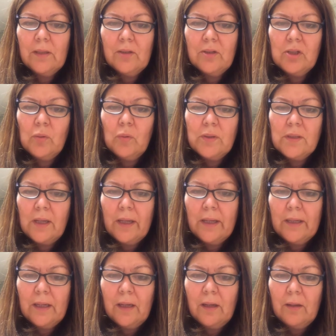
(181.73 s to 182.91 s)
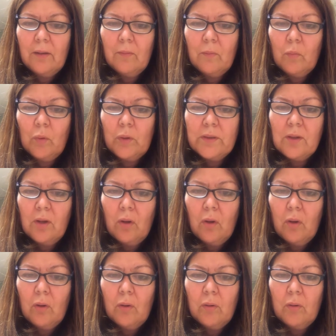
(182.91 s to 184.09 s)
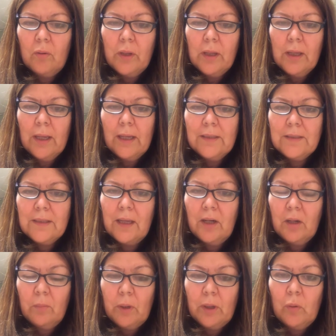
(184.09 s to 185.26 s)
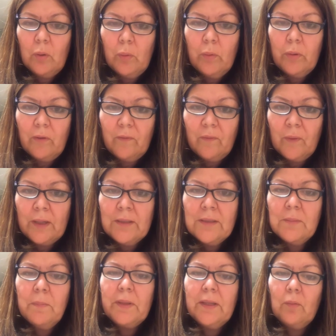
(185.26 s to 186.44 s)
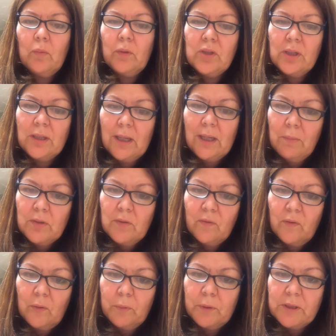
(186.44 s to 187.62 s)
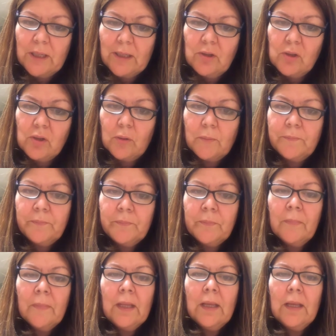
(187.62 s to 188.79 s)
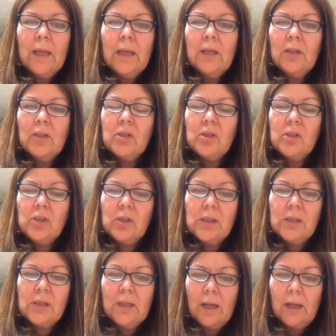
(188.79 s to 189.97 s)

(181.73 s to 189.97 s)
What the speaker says: she was like was all excited about going with her friends. But then when she came into full potential, she